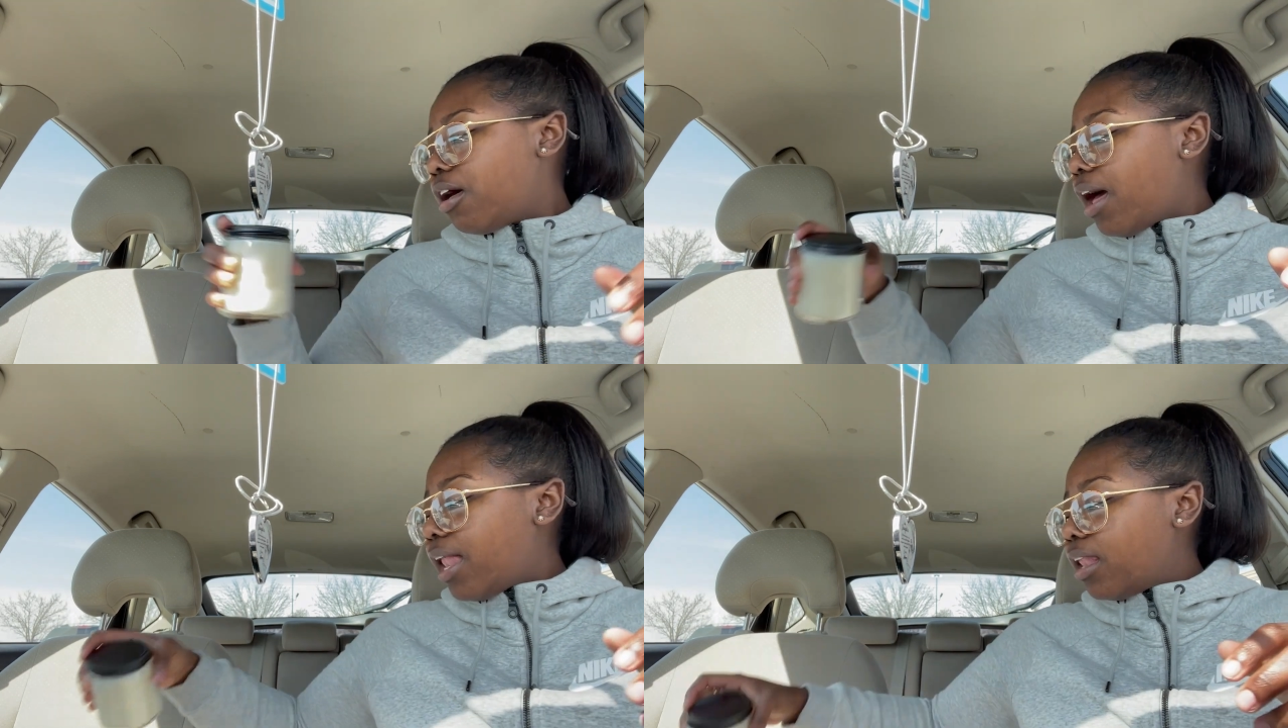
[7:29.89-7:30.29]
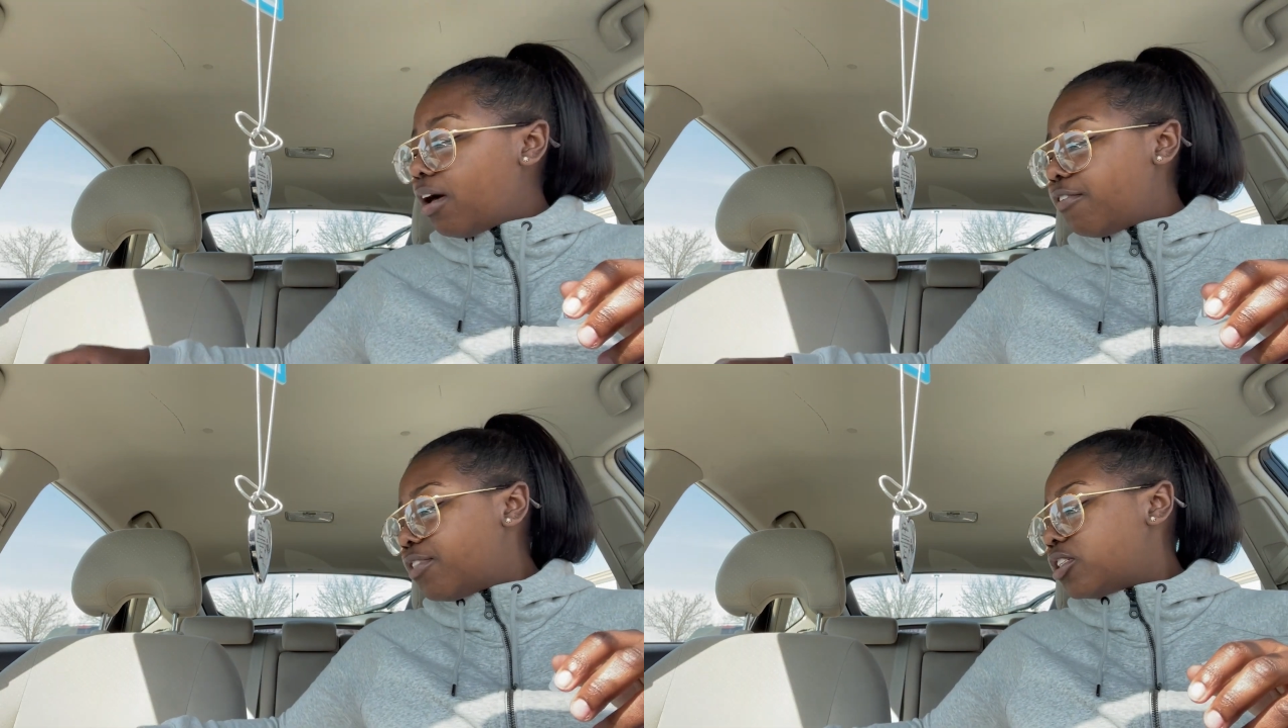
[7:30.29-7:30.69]
I
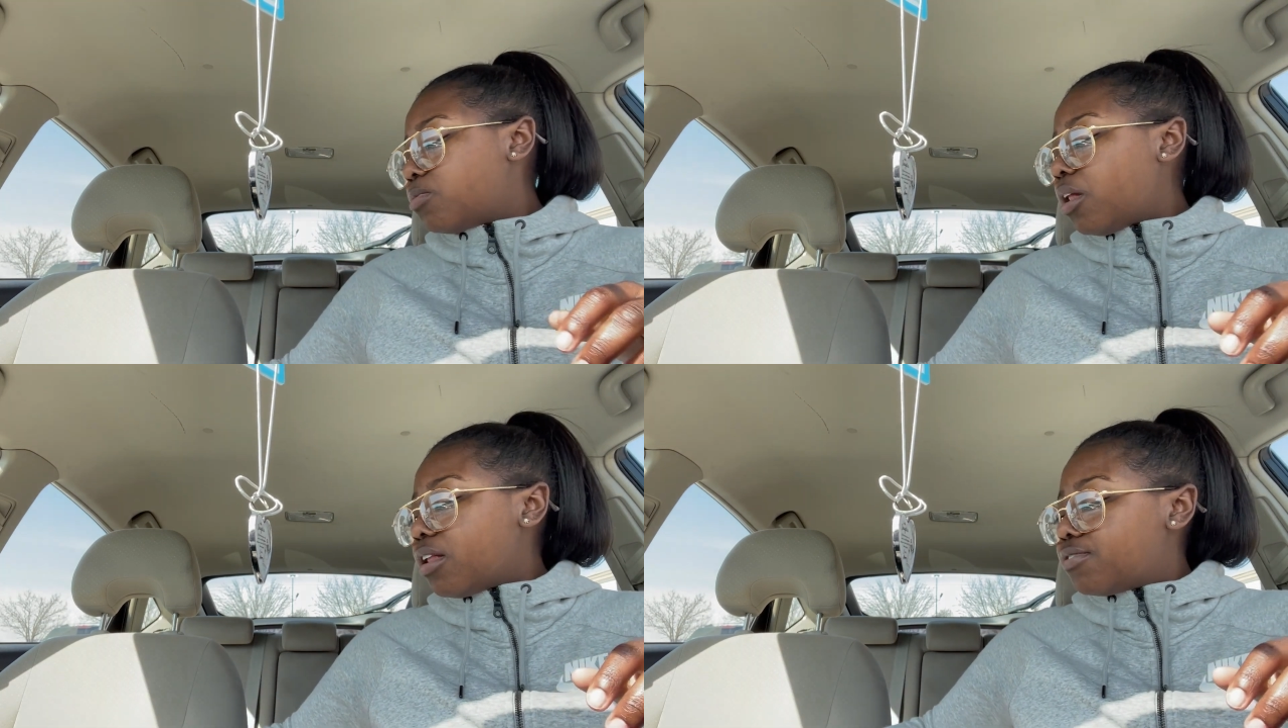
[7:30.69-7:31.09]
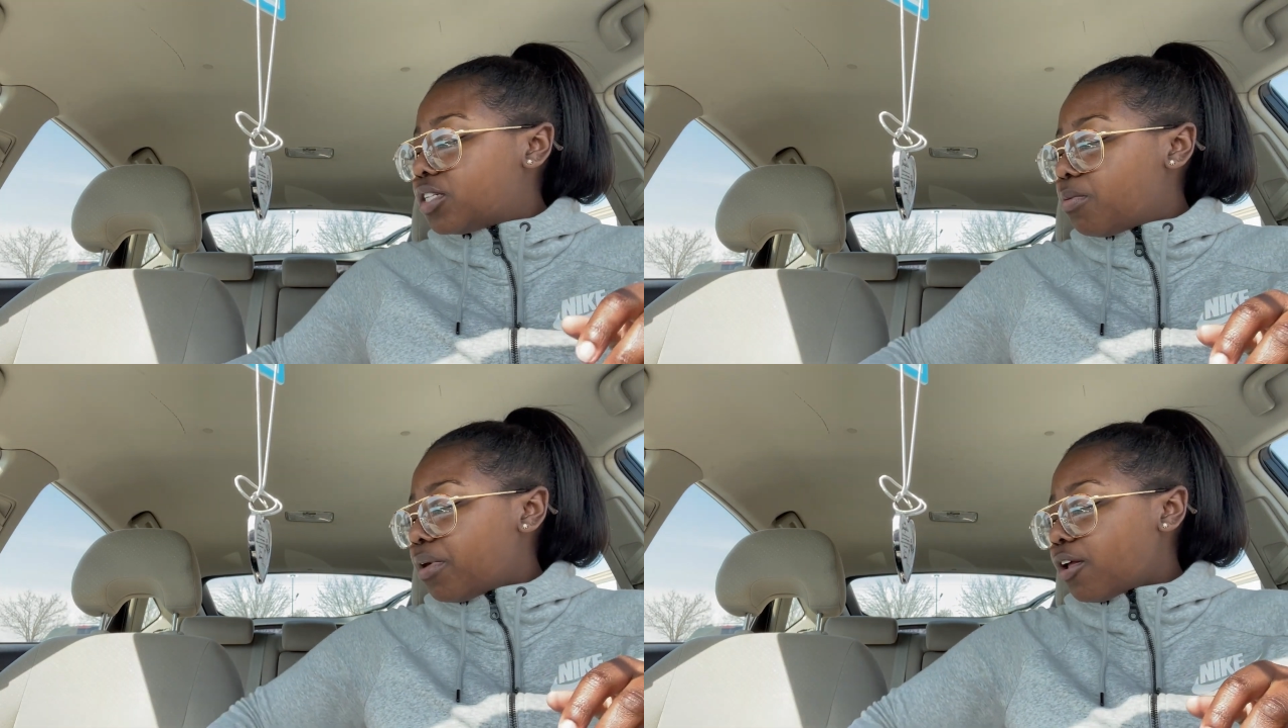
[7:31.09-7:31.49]
love the smell of
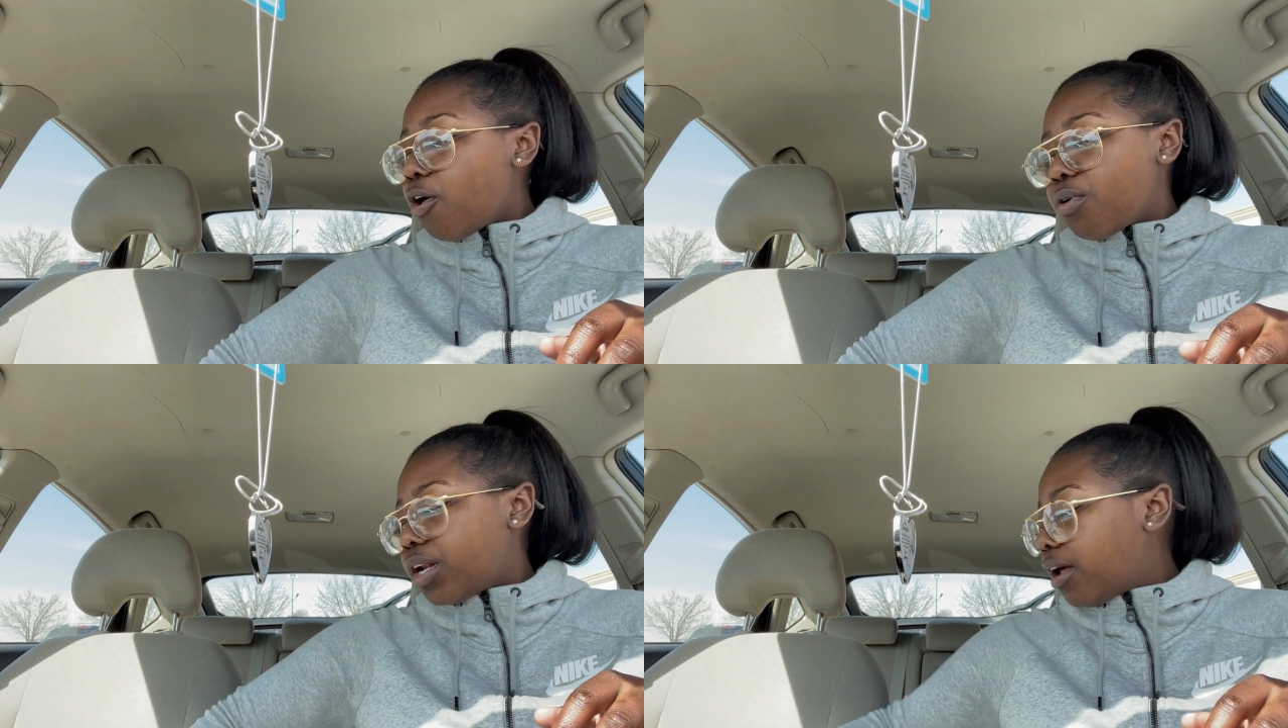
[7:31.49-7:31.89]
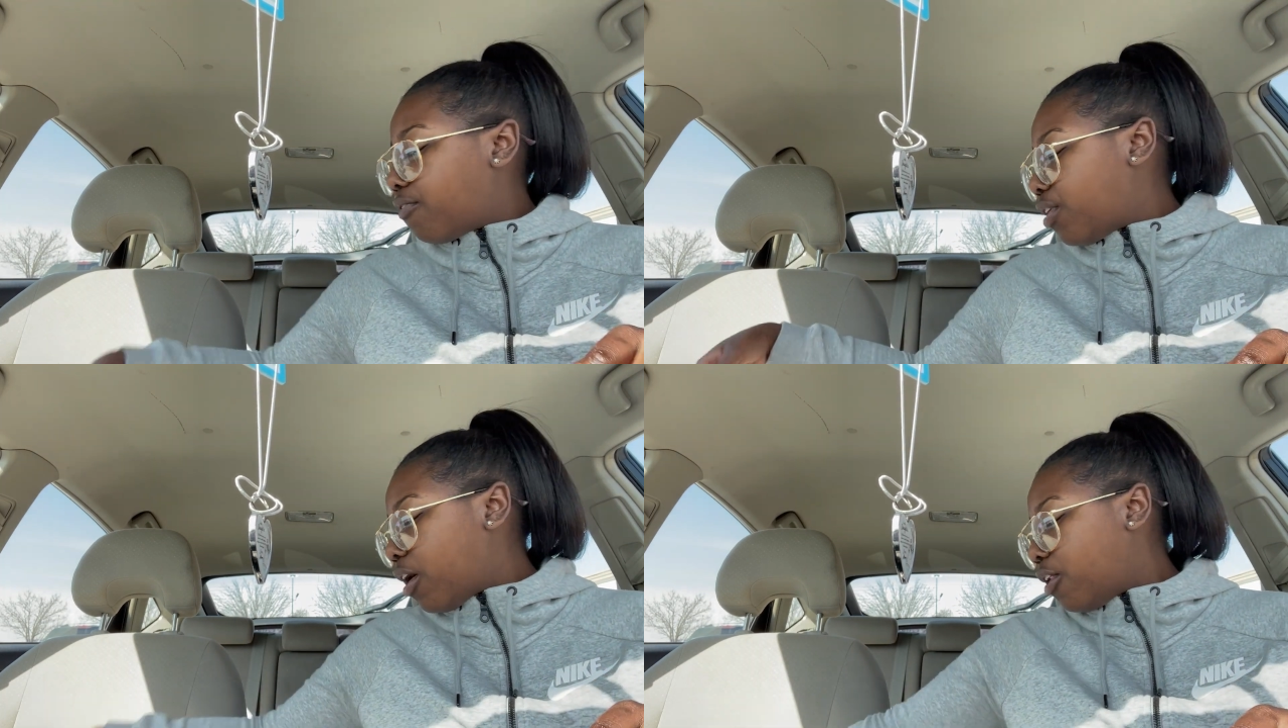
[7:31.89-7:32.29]
cinnamon, coconut,
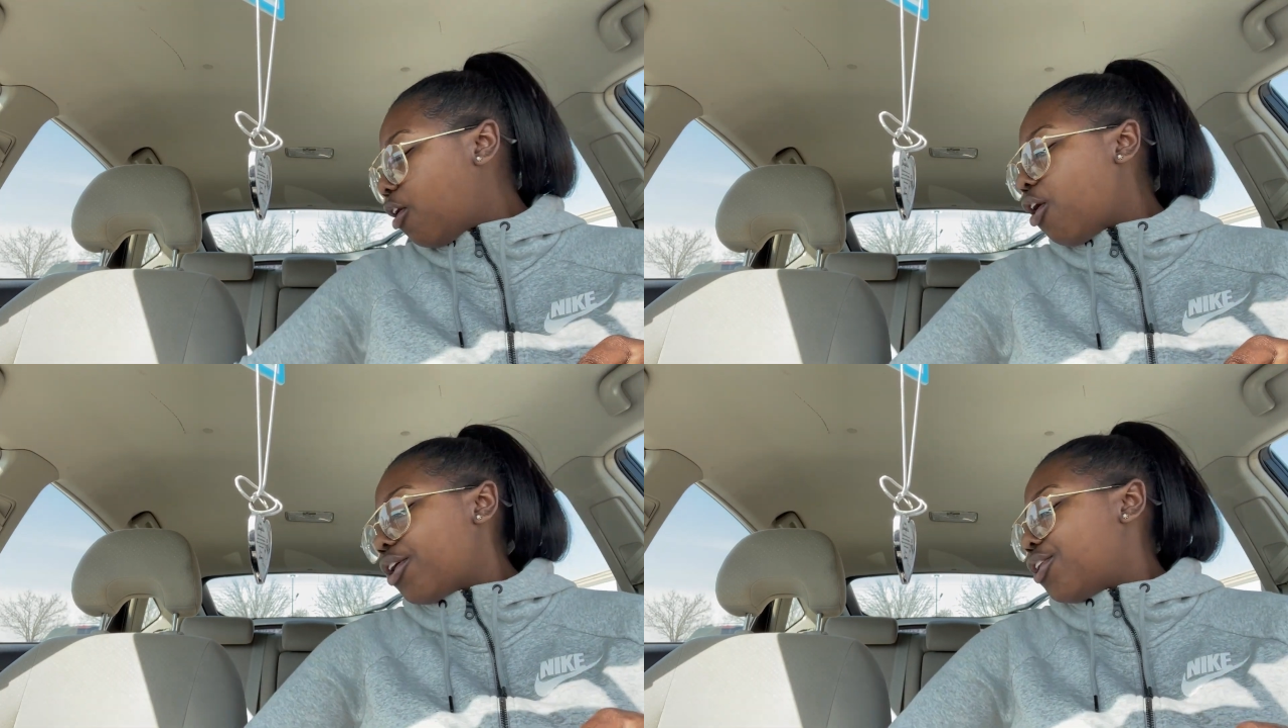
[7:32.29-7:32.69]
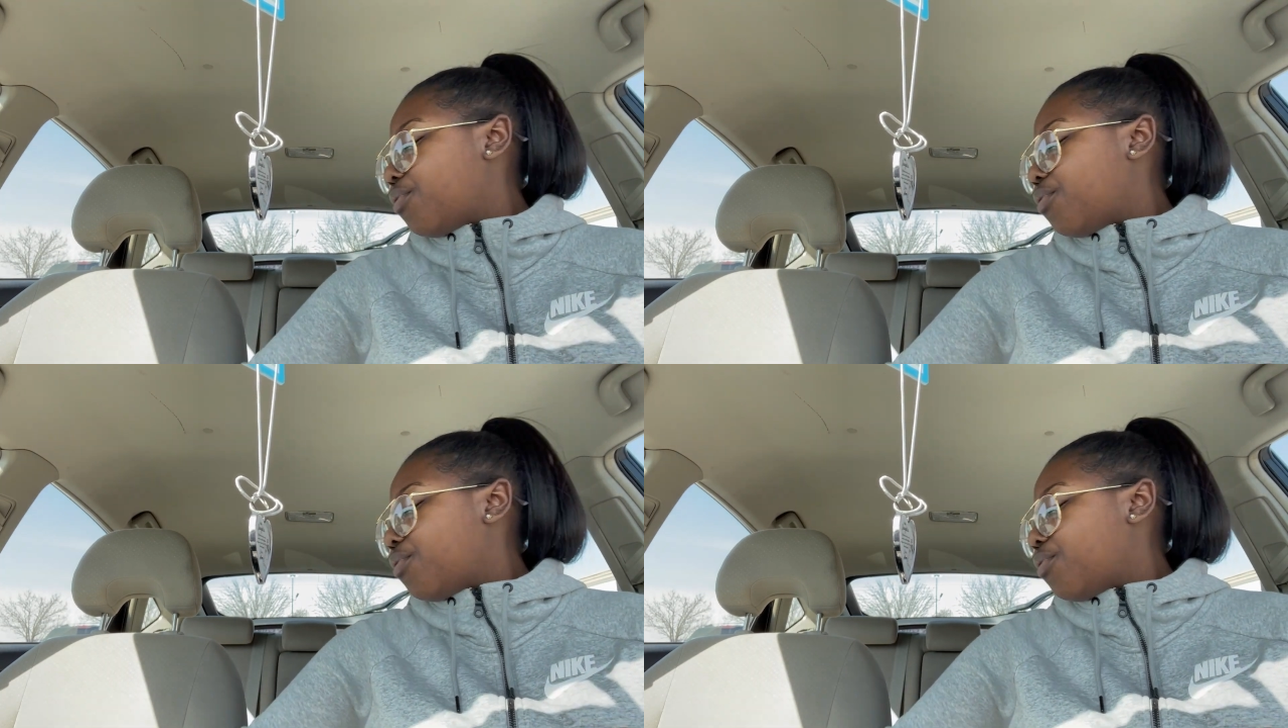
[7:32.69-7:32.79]
vanilla all year